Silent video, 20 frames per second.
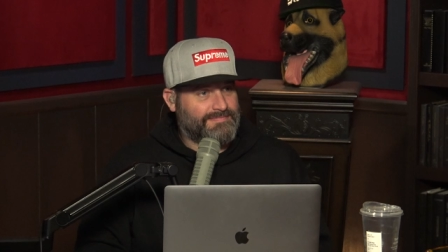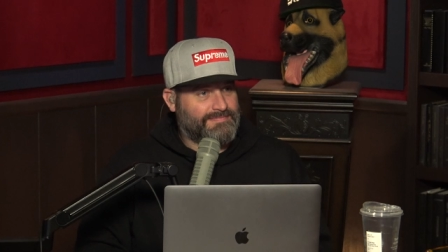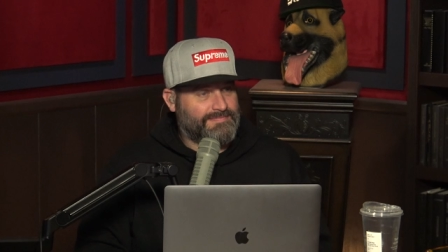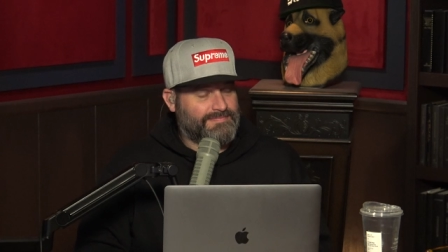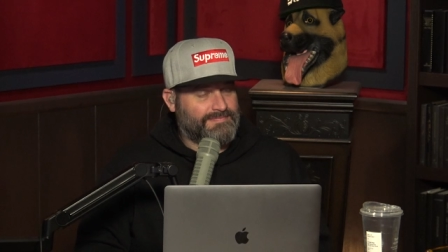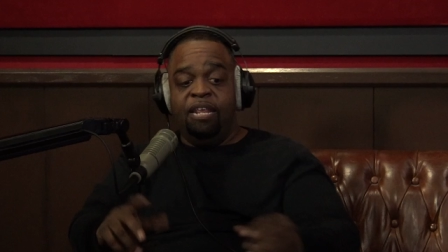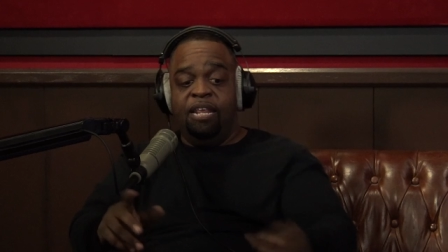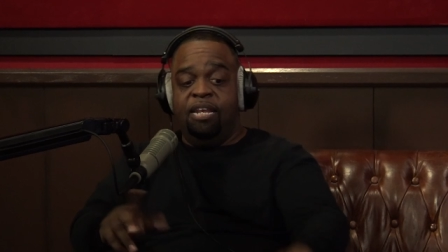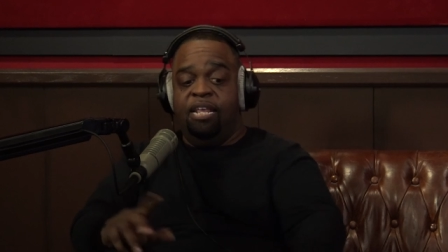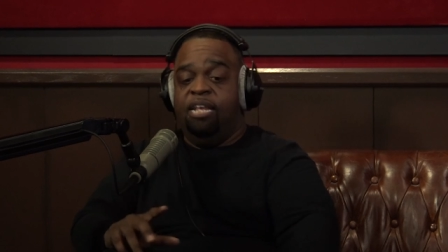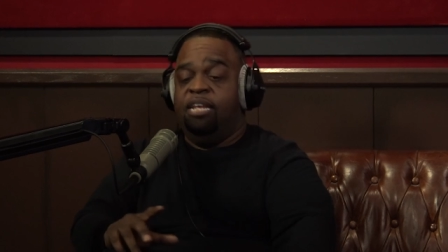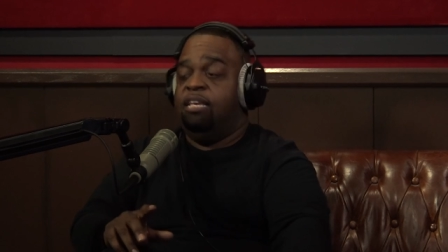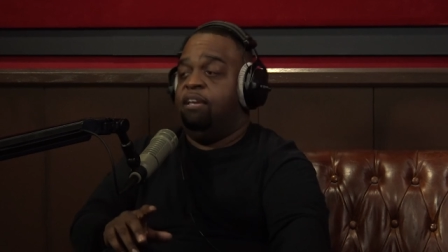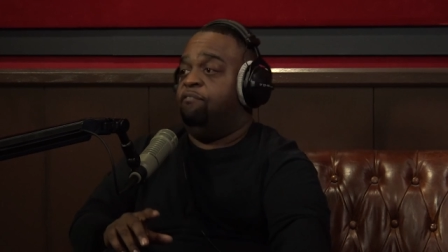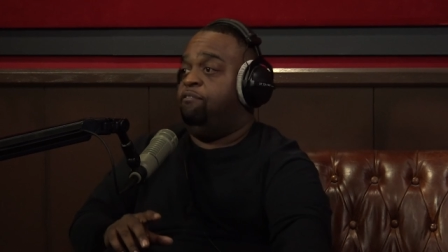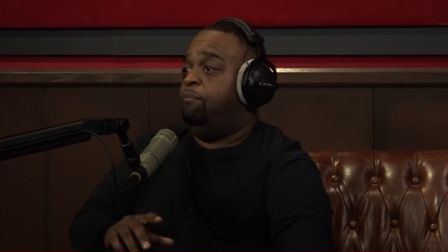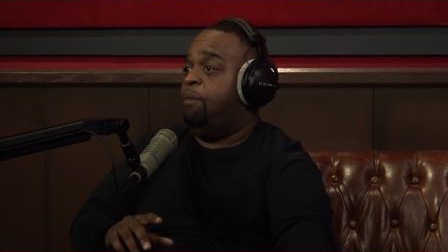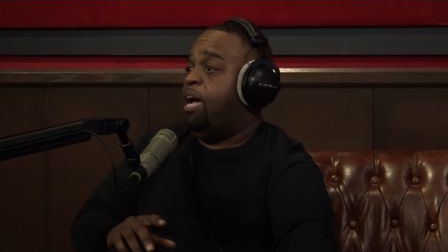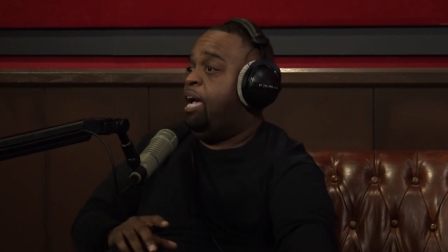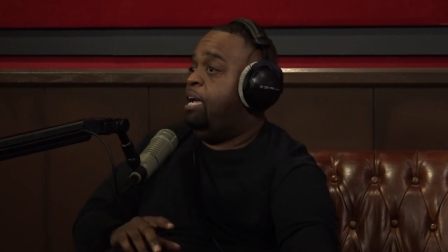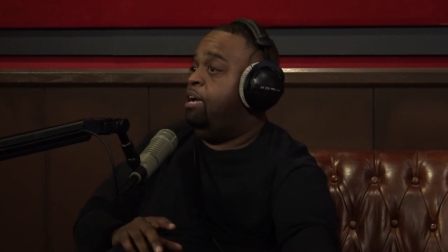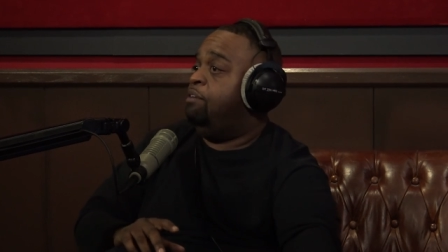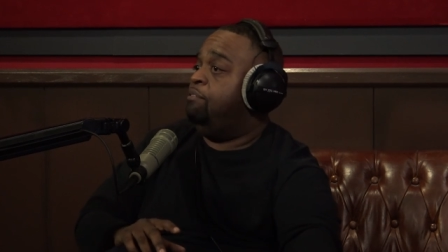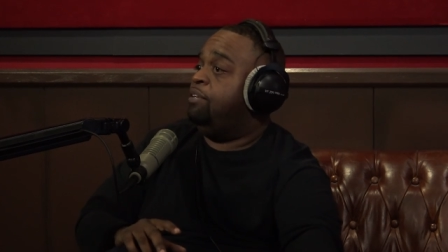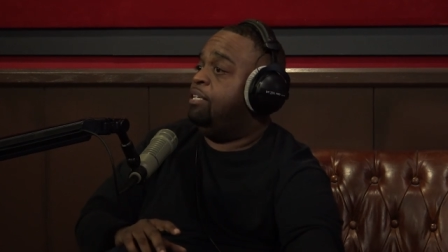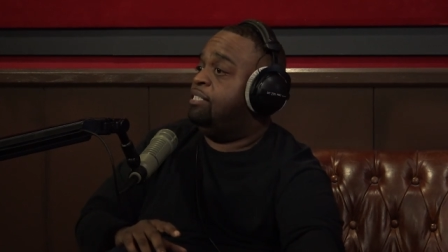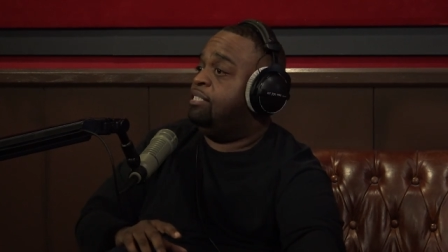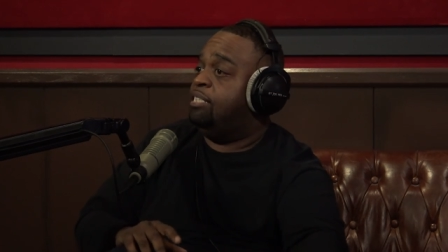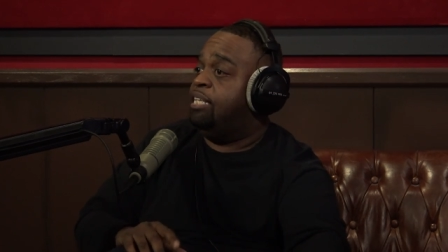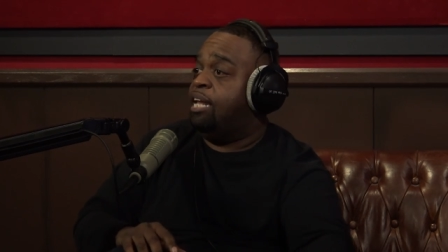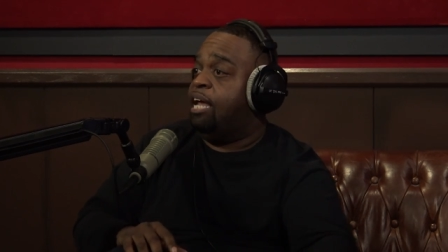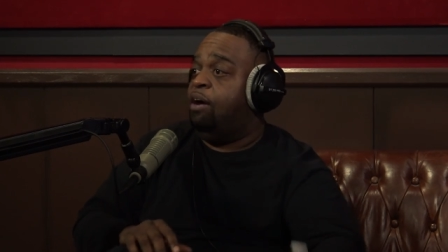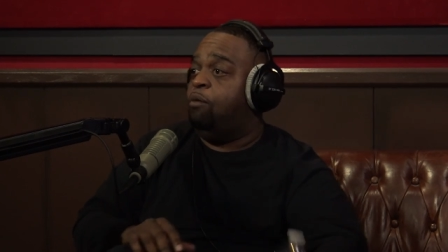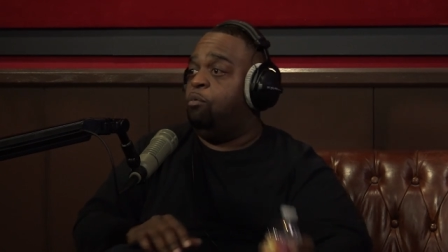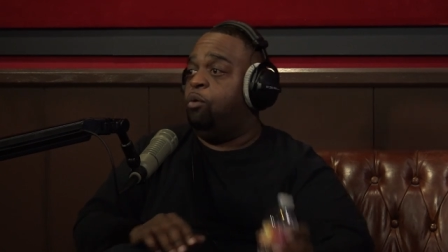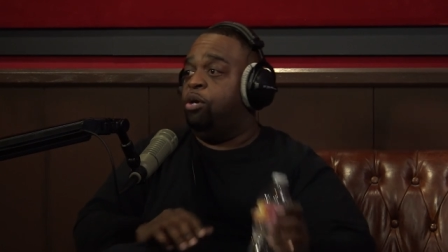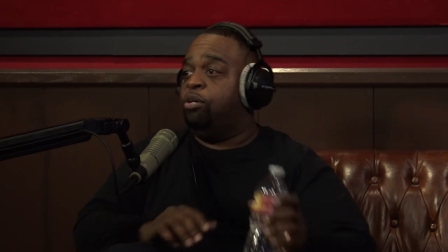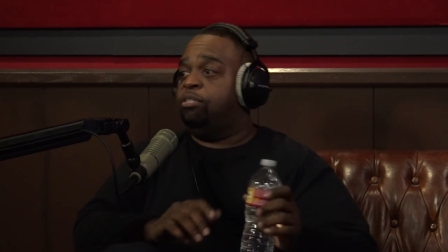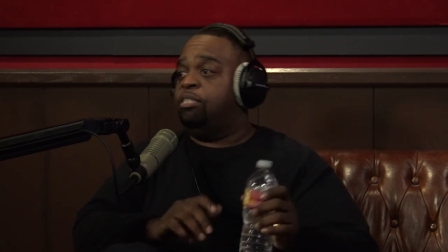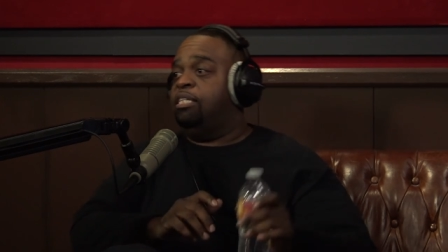And in any of my areas that I
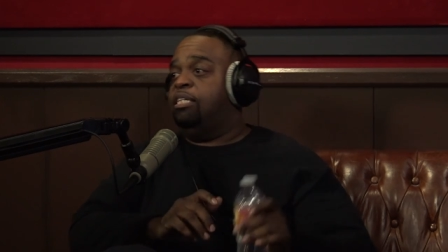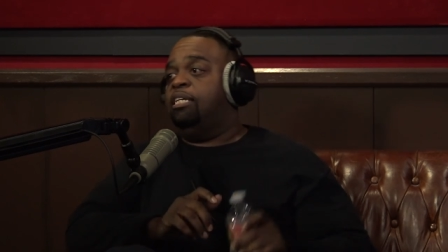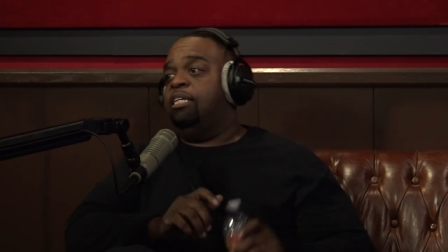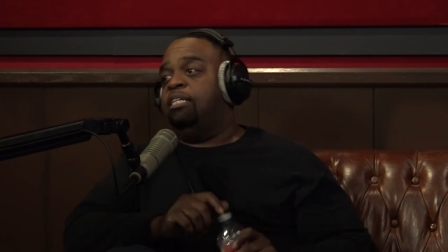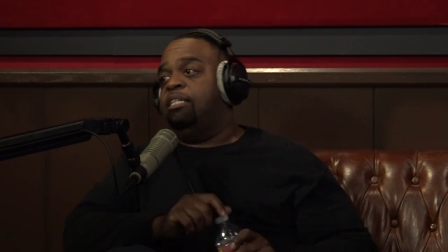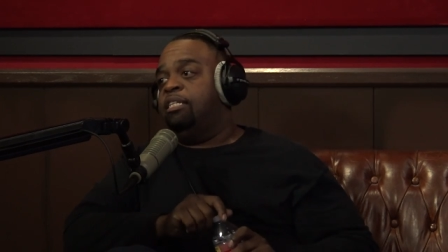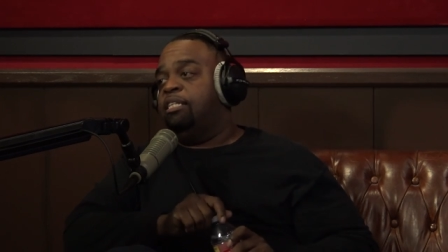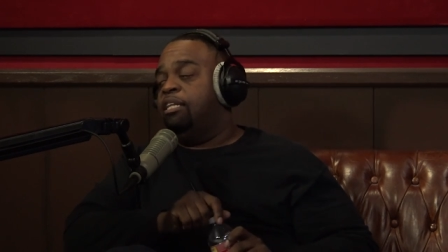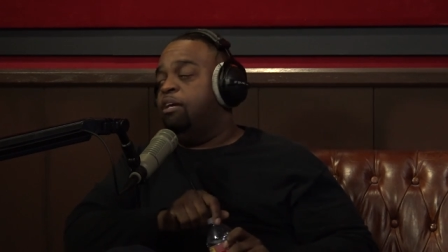worked in,